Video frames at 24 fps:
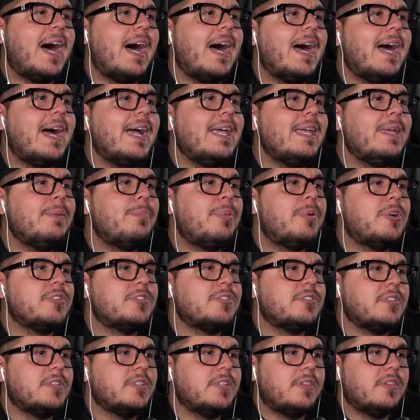I
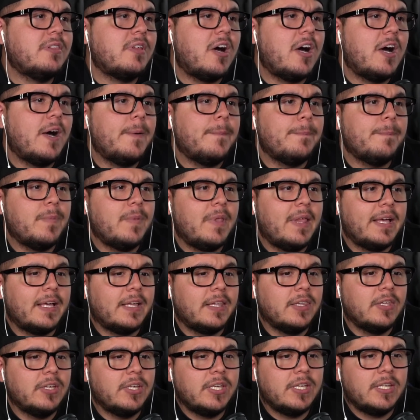personally thought,
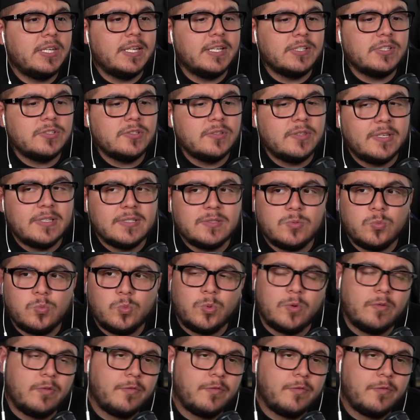like, looking into this,